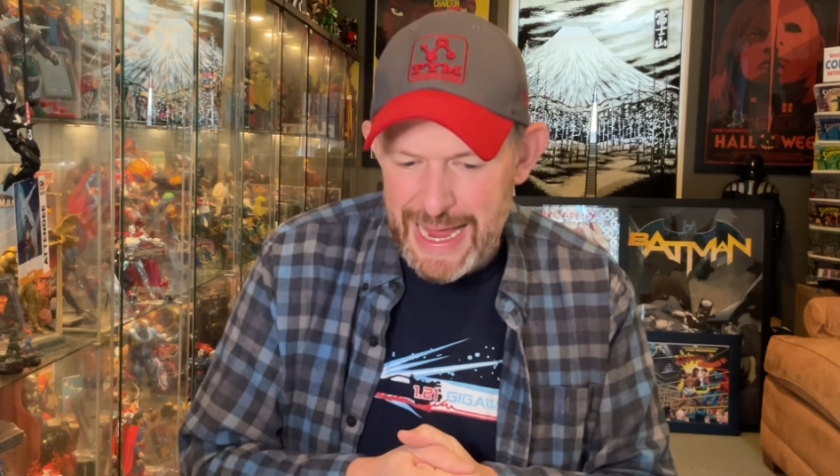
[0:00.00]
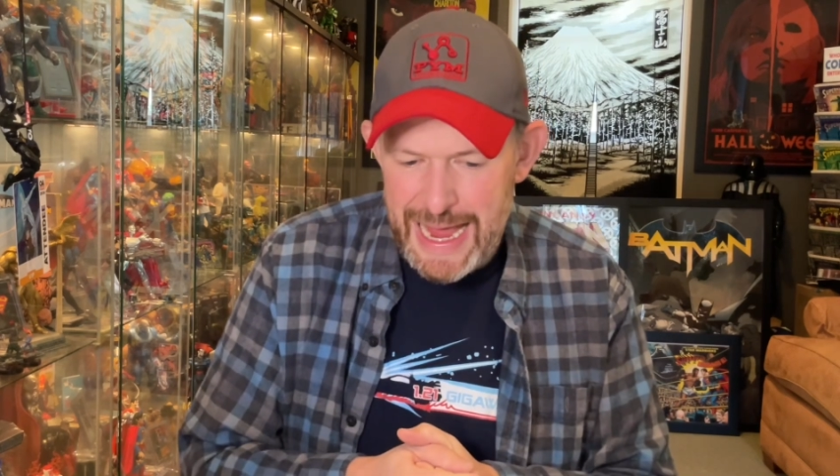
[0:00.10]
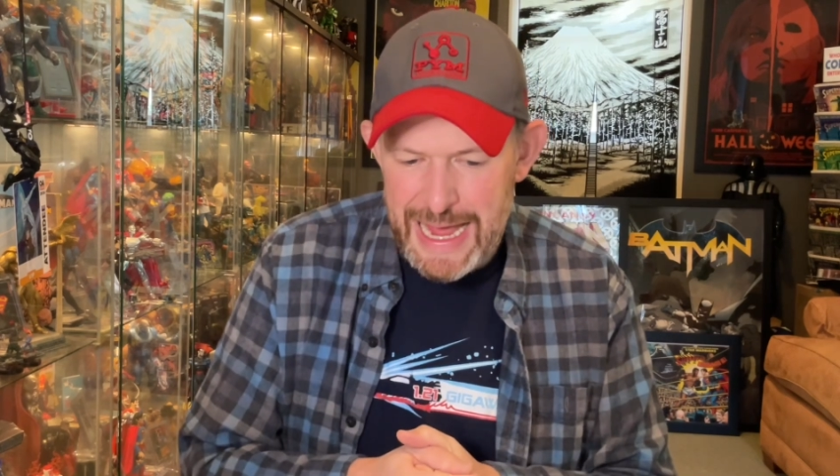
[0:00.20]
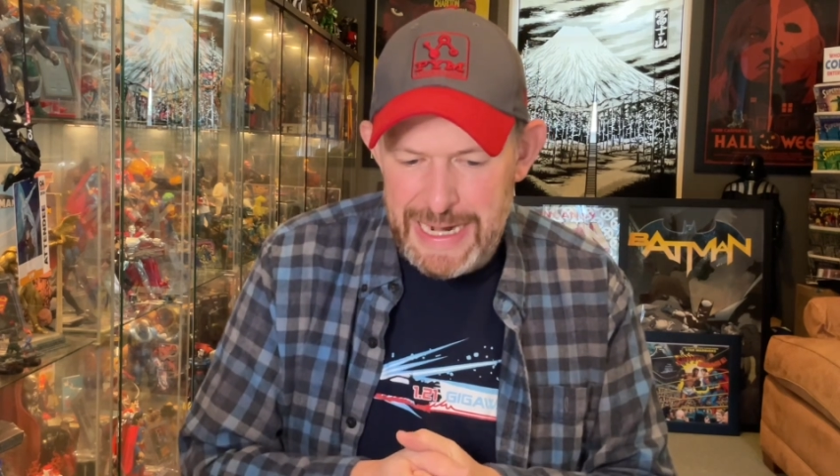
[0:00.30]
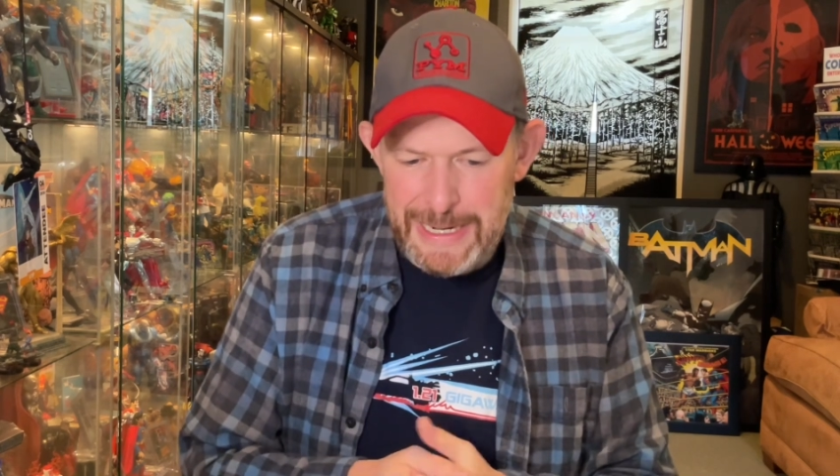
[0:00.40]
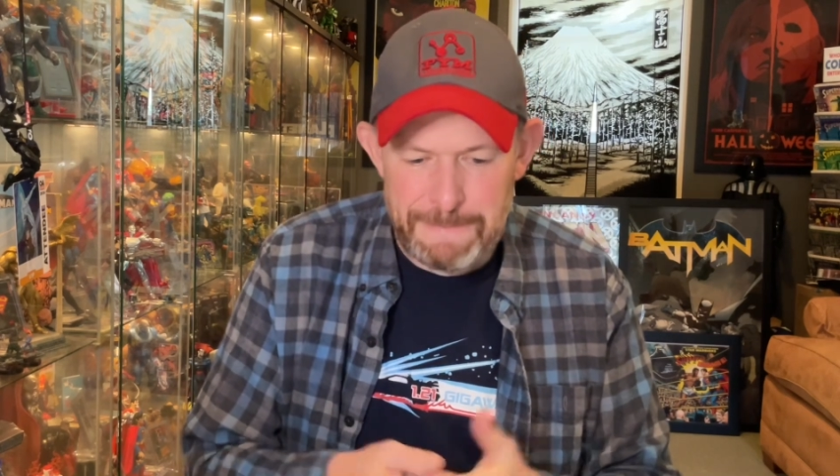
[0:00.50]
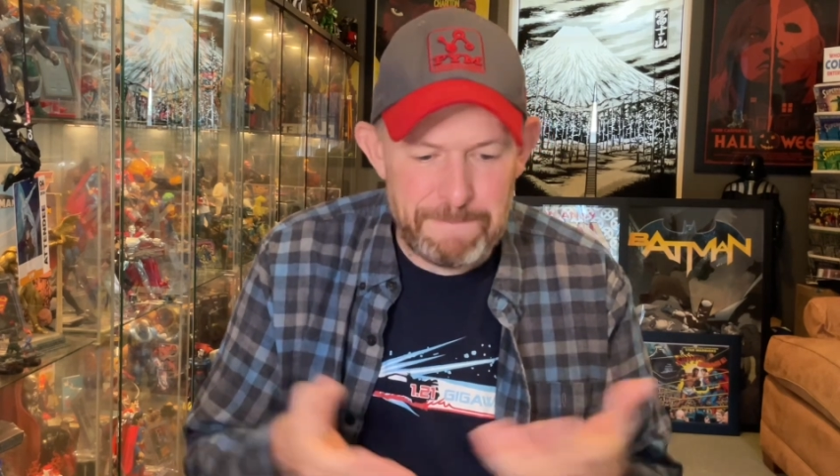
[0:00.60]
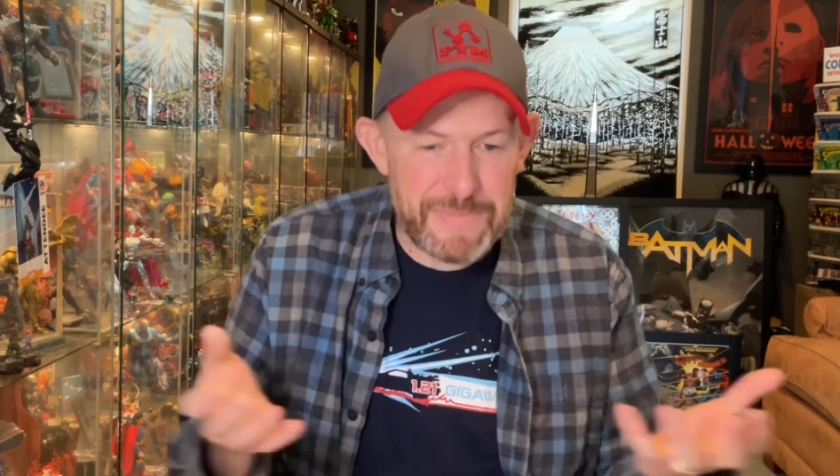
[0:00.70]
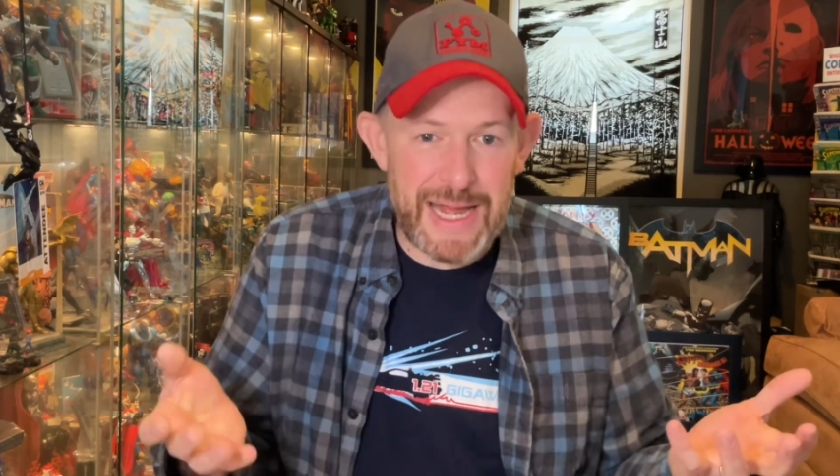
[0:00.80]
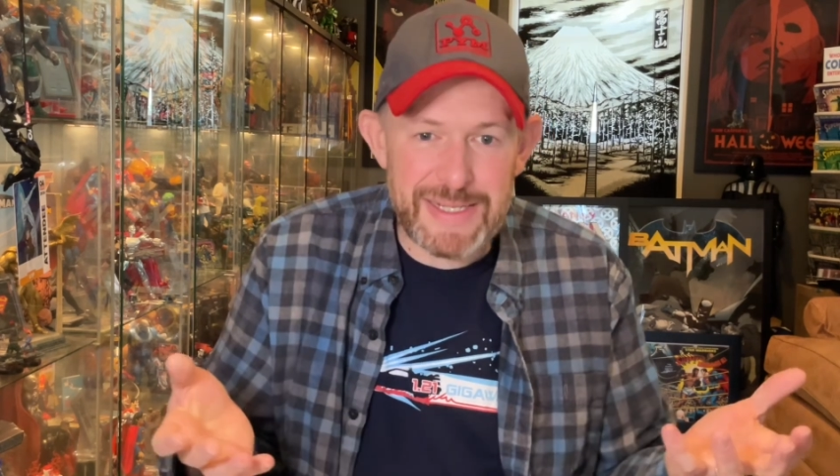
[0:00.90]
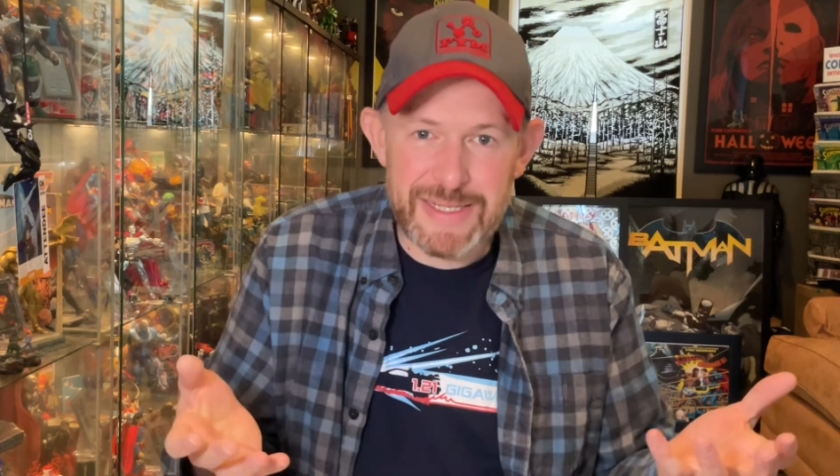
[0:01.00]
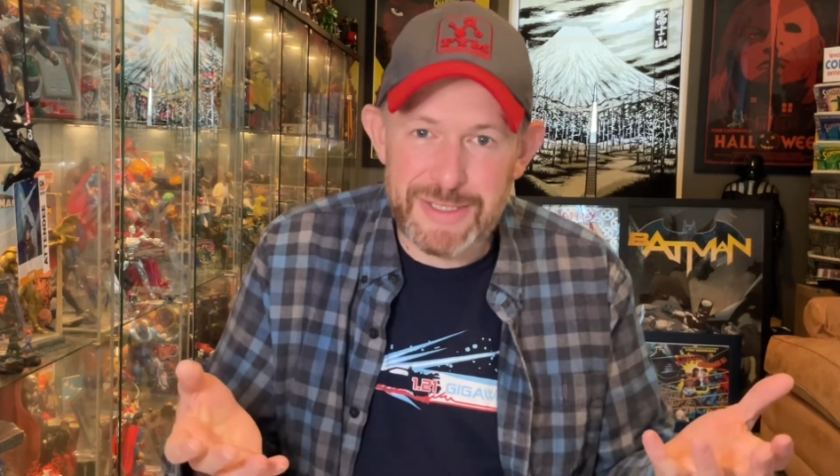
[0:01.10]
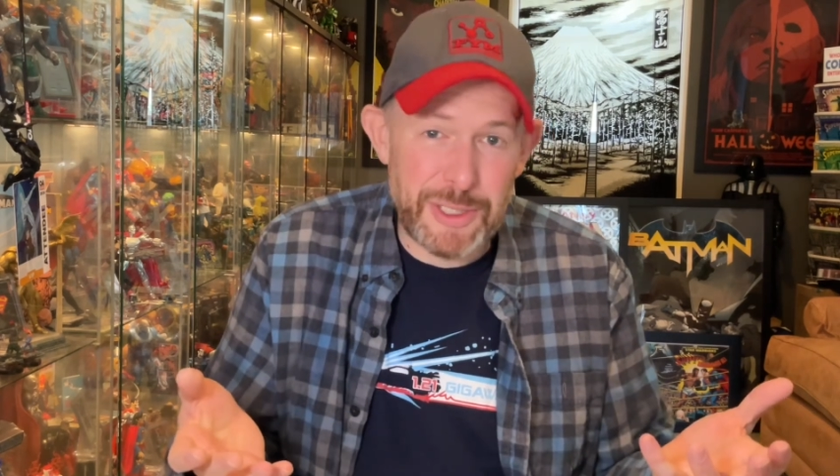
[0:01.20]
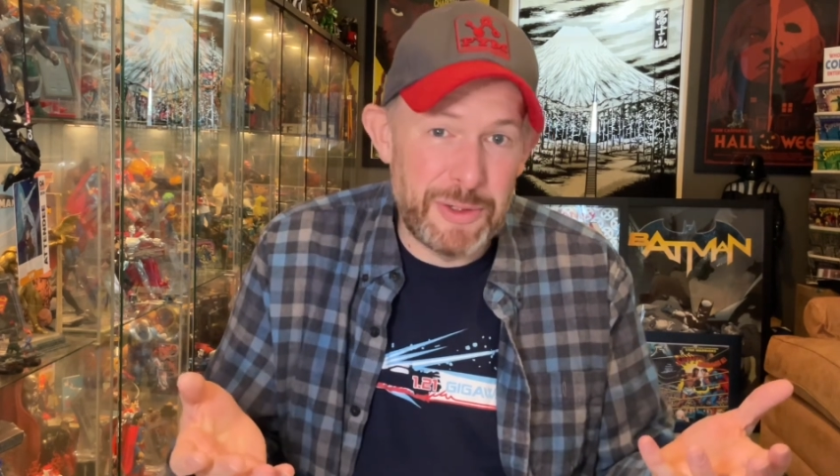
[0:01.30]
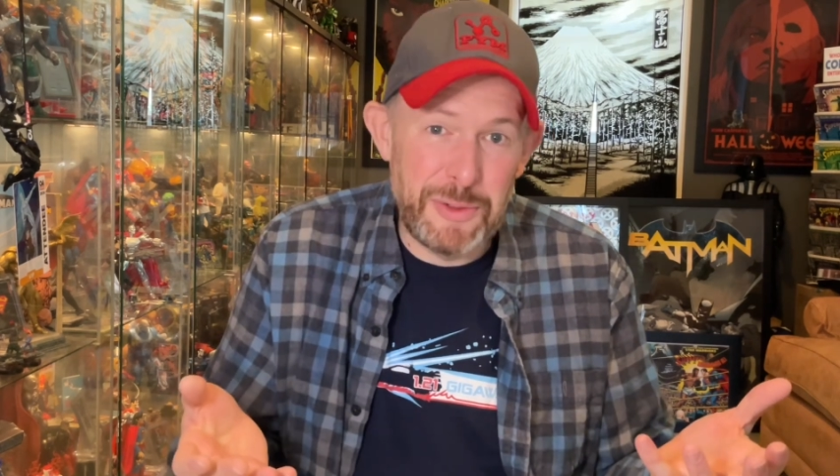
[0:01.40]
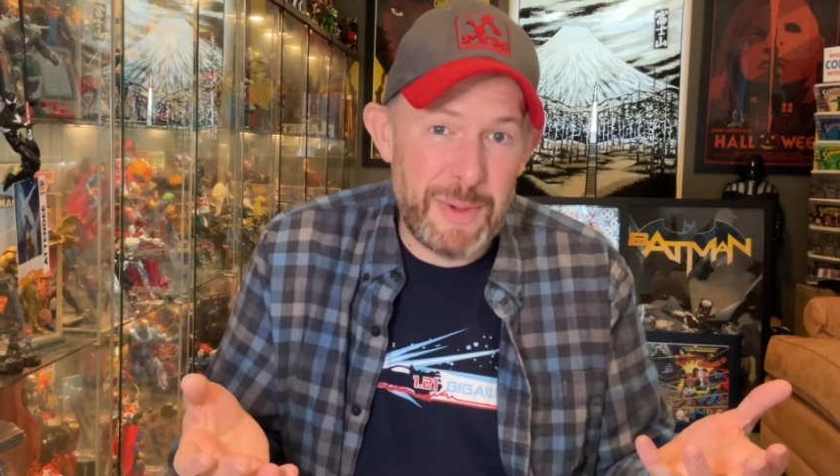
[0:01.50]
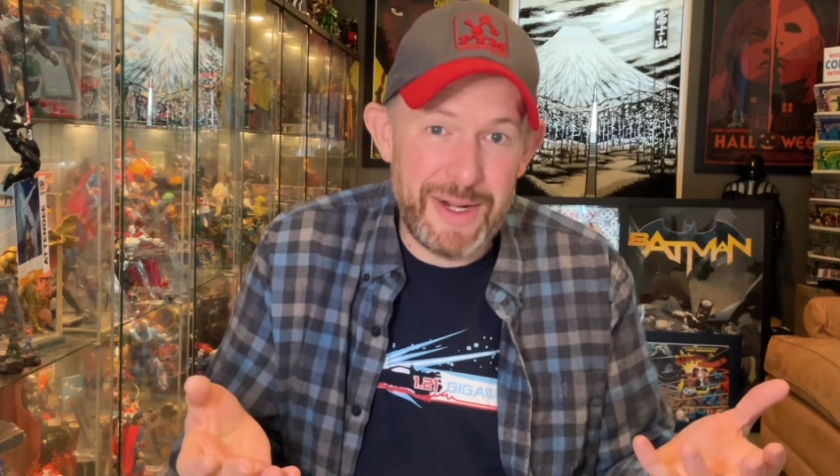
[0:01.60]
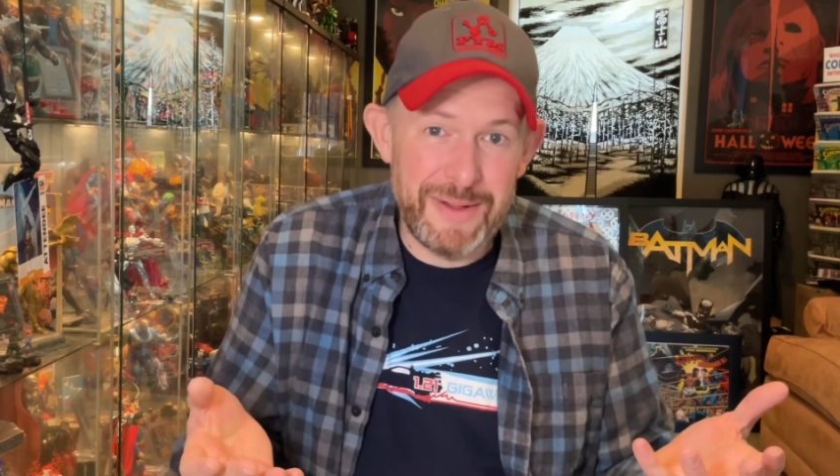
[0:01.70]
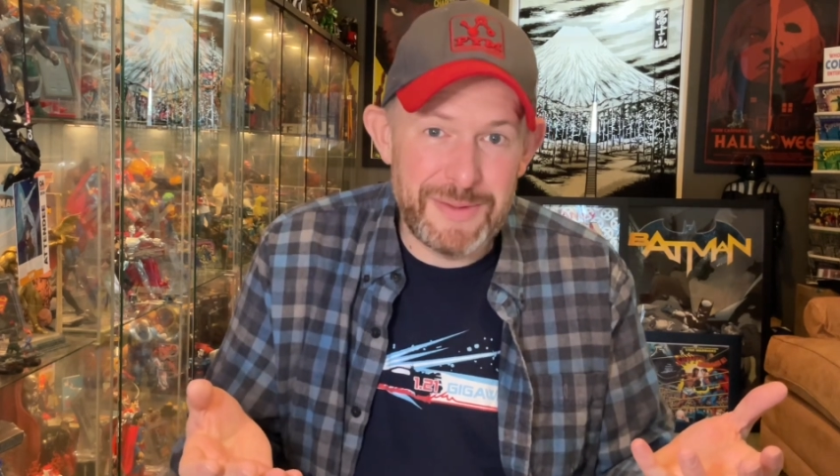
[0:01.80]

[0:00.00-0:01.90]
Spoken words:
and it's a good way